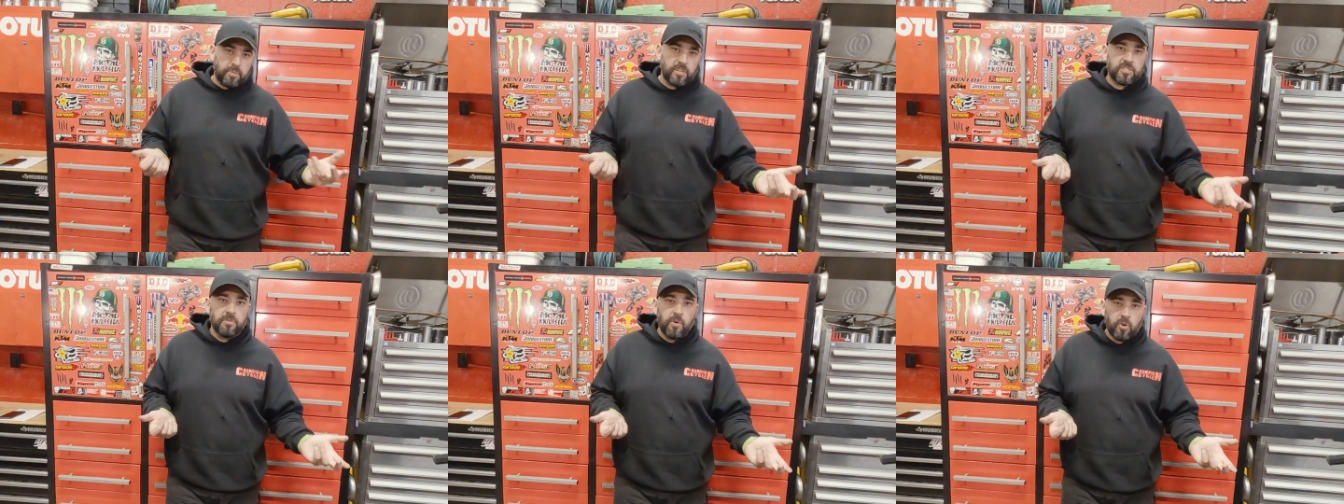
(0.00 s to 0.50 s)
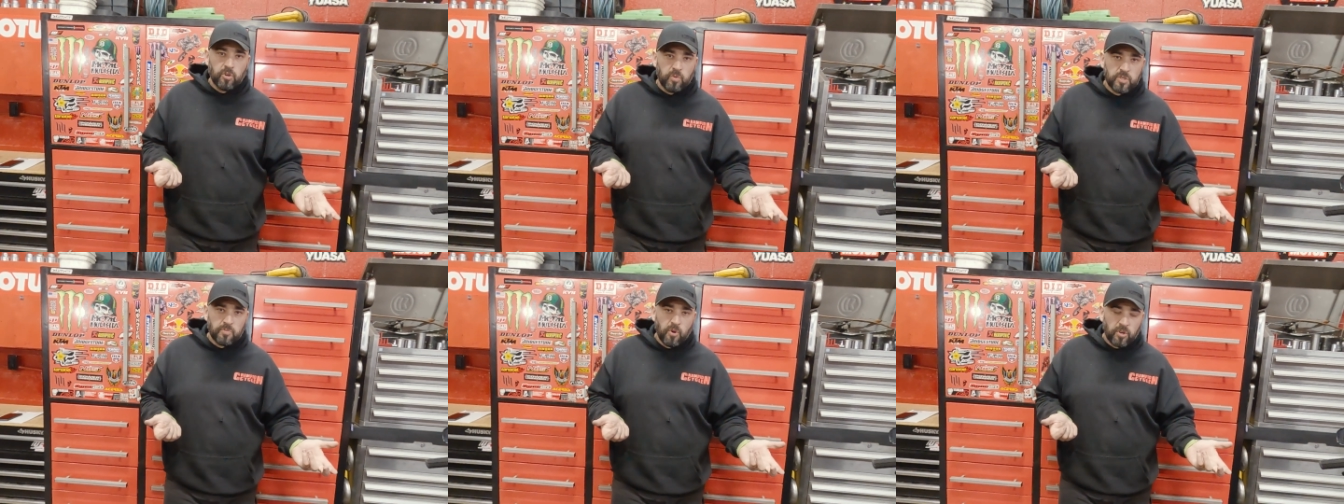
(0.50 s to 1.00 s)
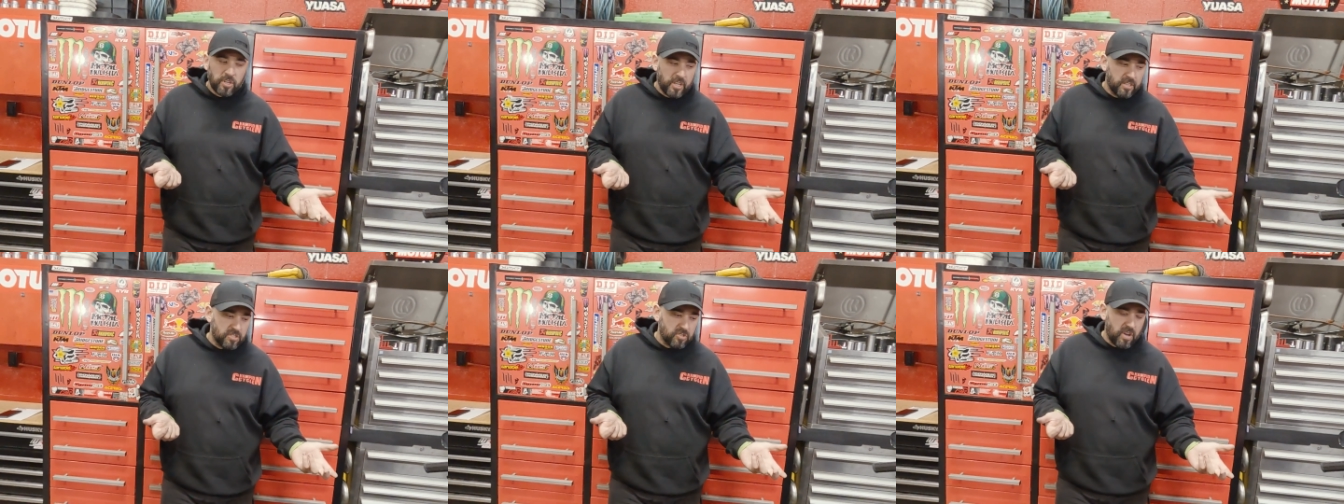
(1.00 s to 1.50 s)
Plus the motor was broken
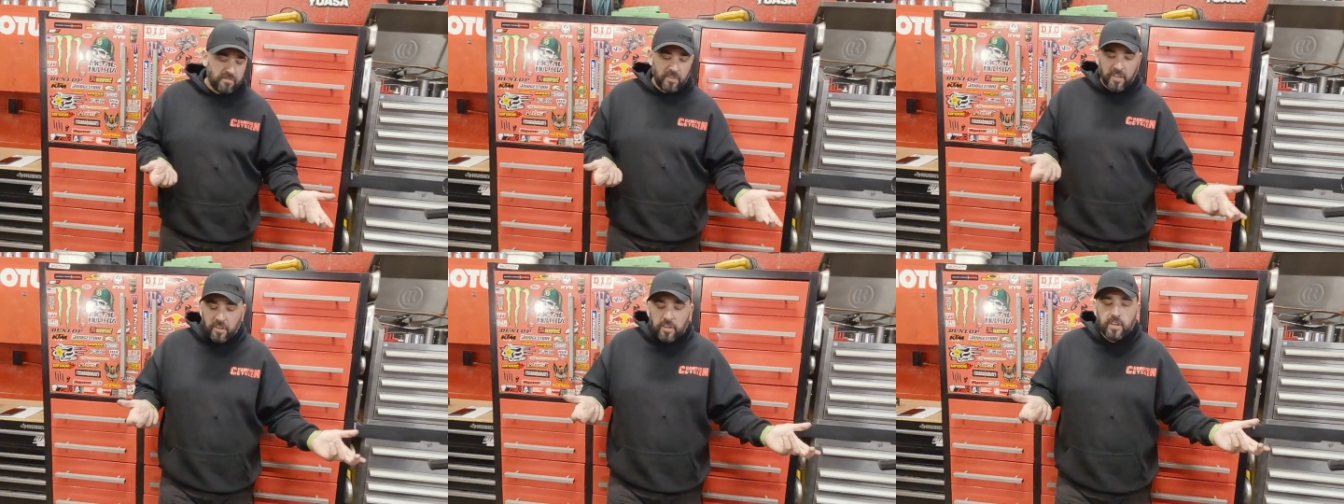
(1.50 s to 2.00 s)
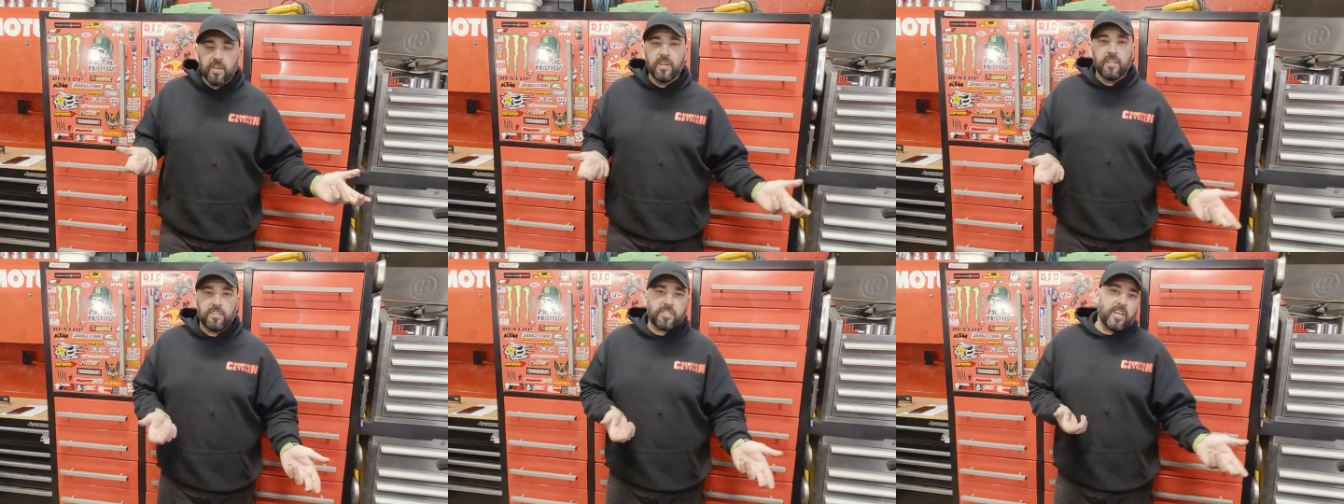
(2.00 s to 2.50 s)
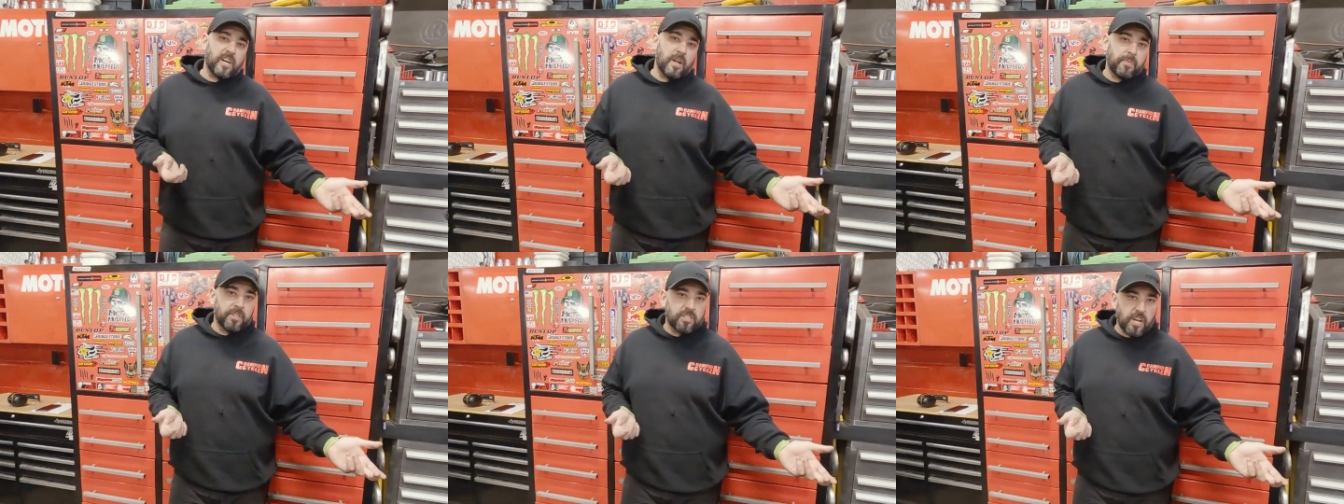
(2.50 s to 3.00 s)
in, so I figured let's get it
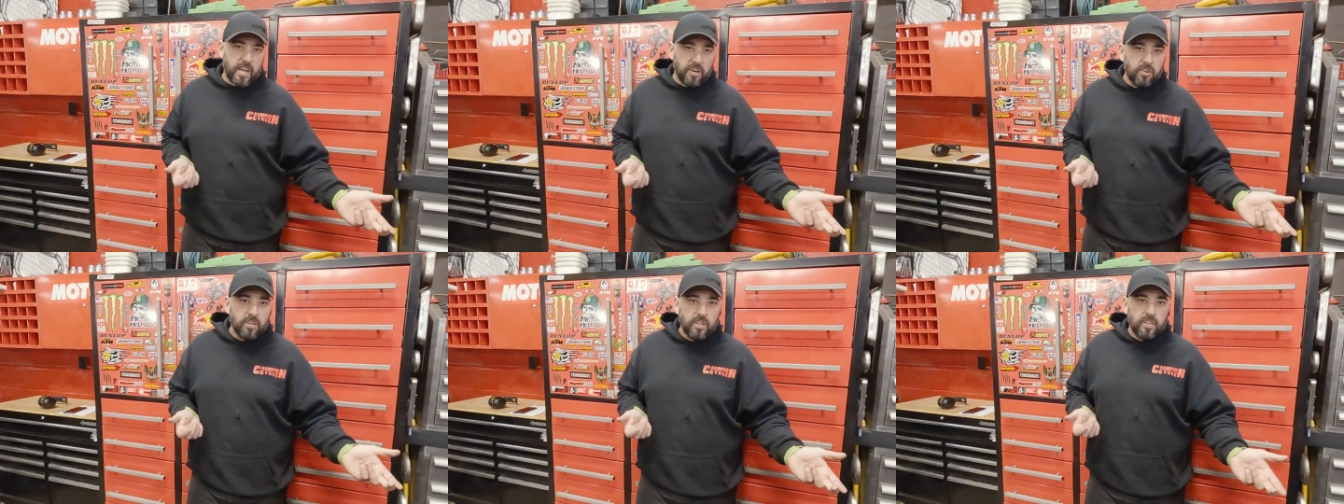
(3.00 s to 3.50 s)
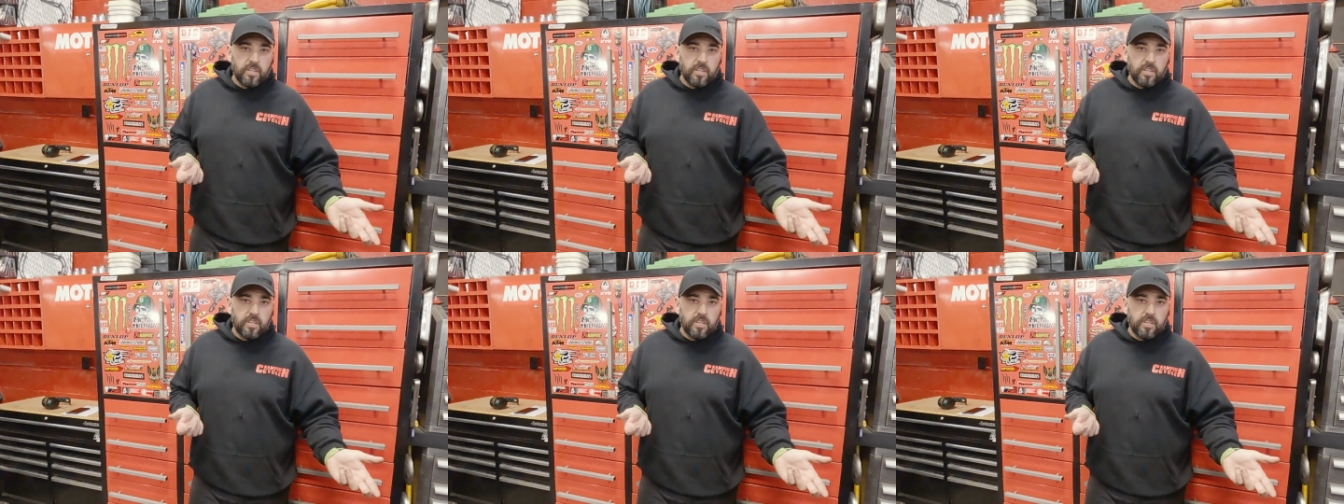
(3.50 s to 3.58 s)
up on the dyno,